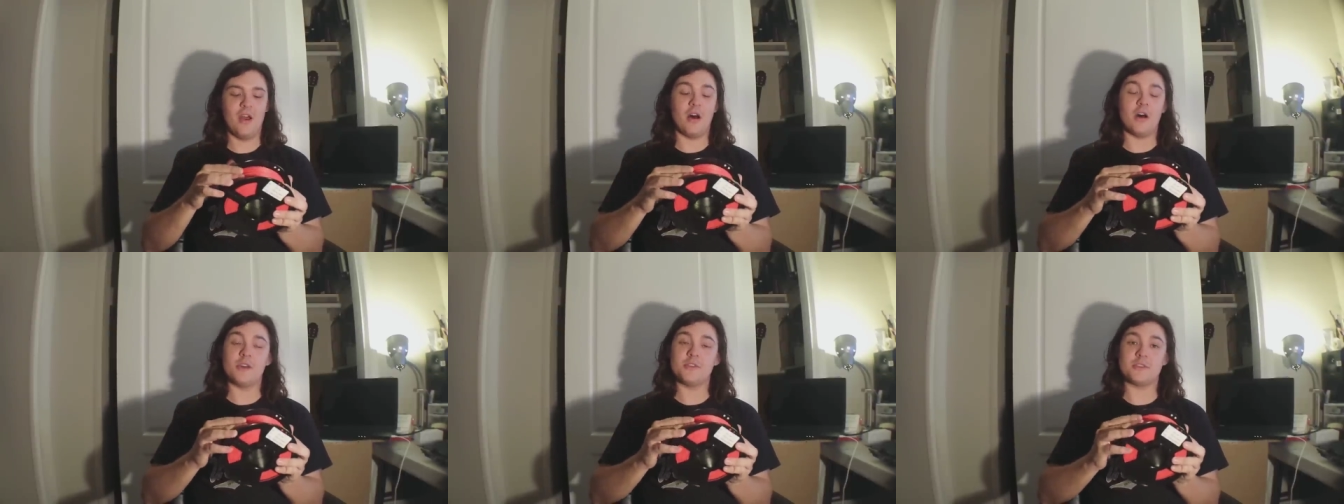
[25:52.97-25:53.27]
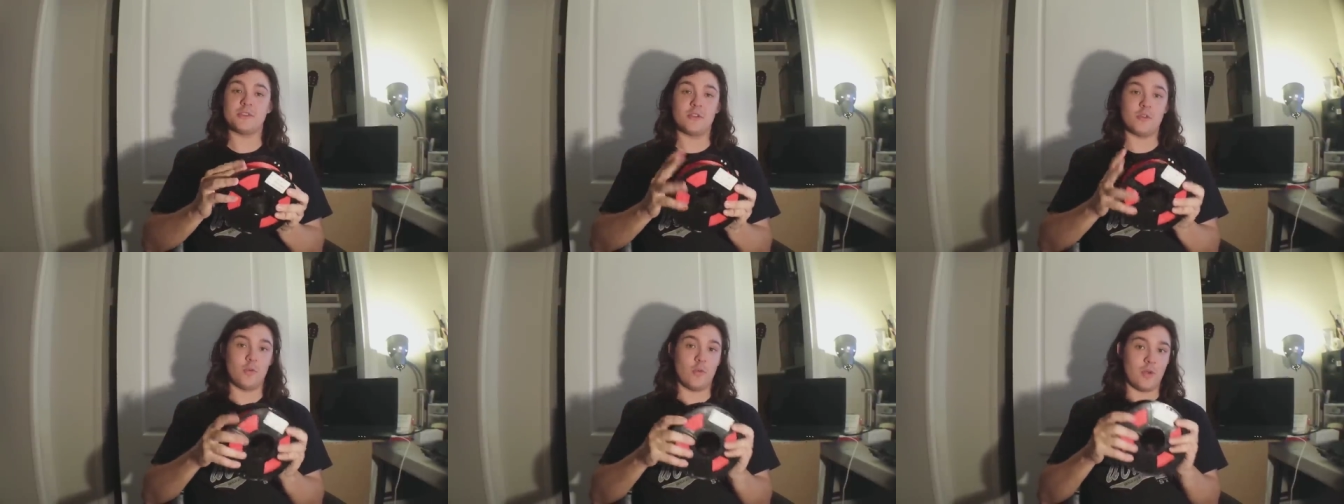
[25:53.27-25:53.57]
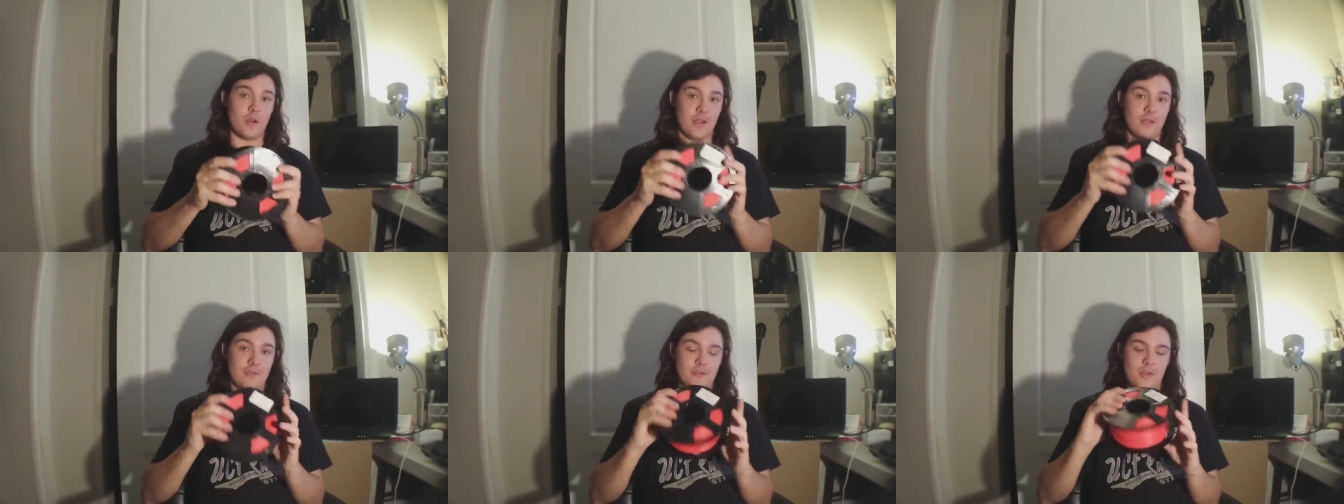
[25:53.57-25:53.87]
Also,
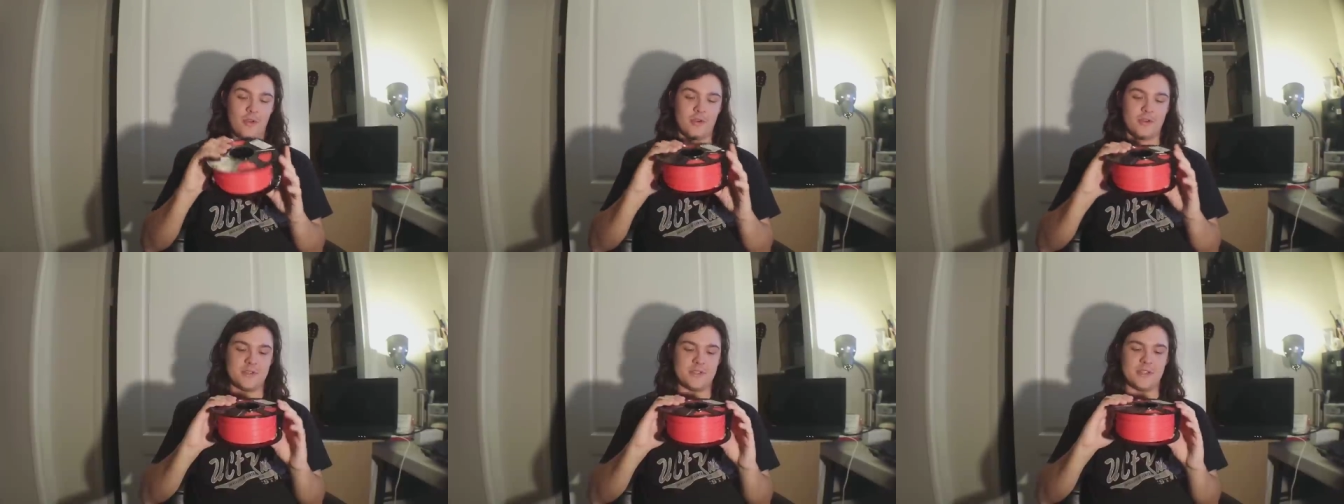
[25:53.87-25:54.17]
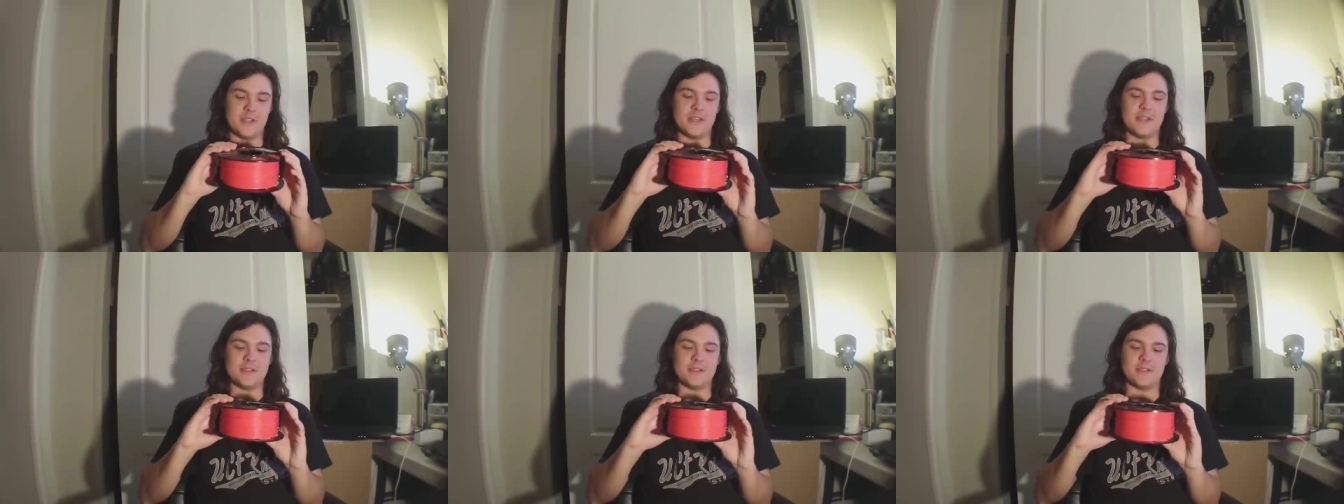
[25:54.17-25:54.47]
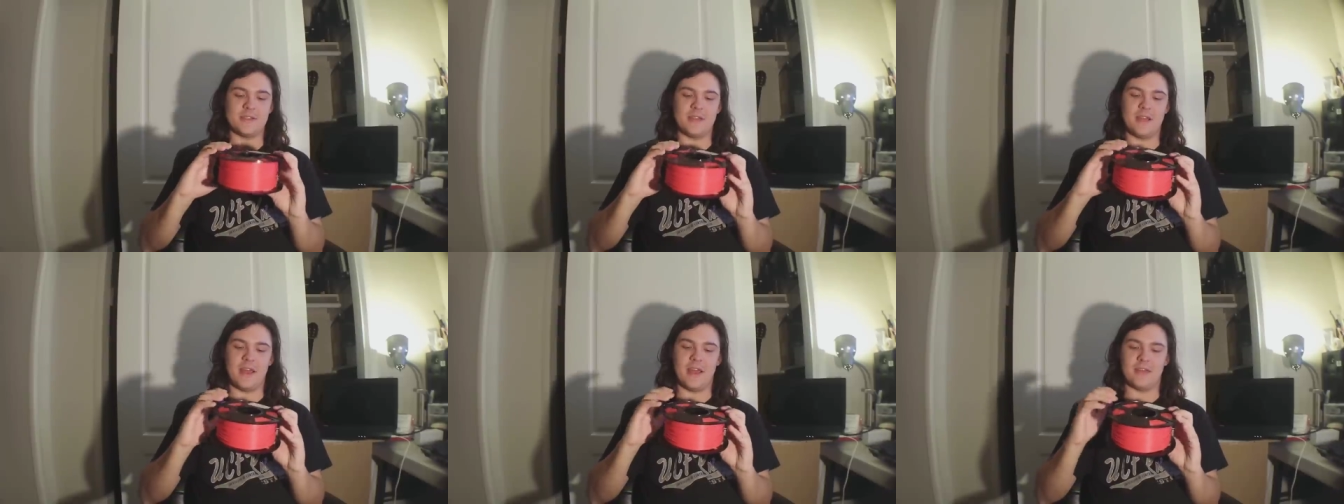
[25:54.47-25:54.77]
what I've noticed
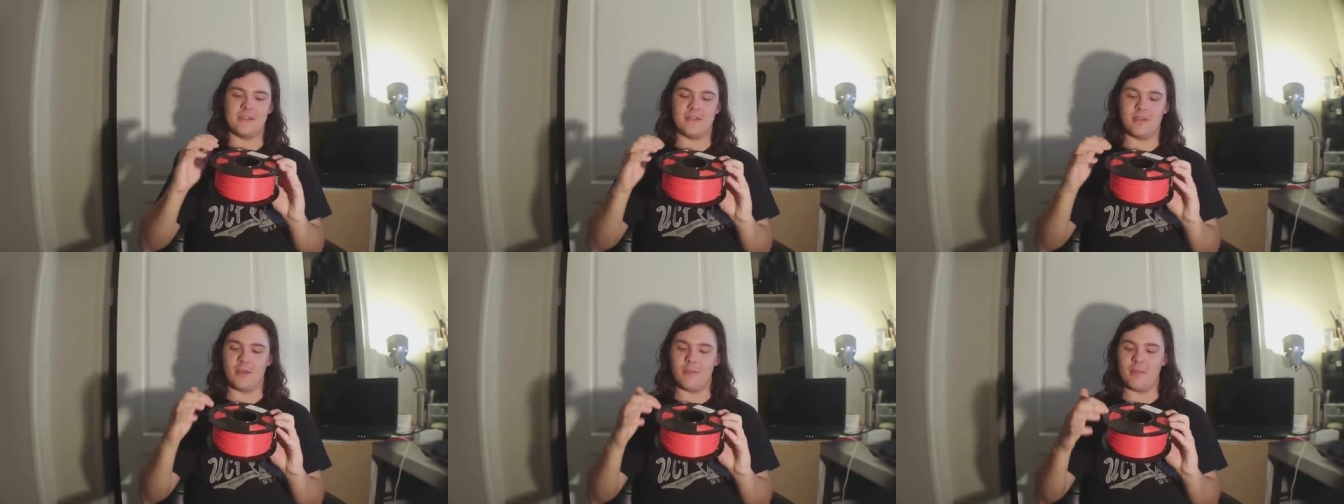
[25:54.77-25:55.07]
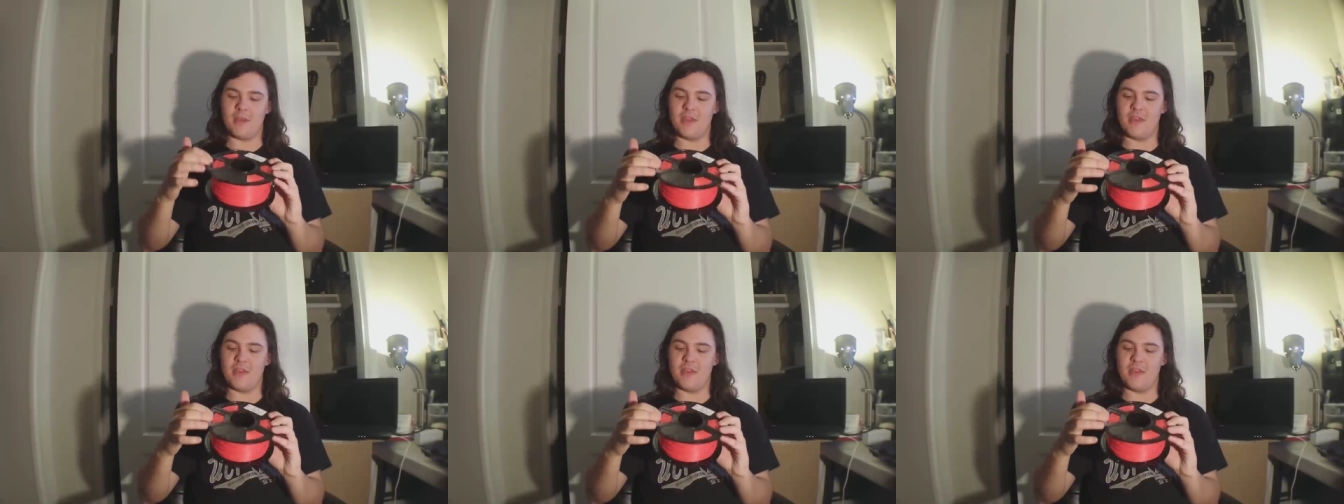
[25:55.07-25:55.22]
is that um,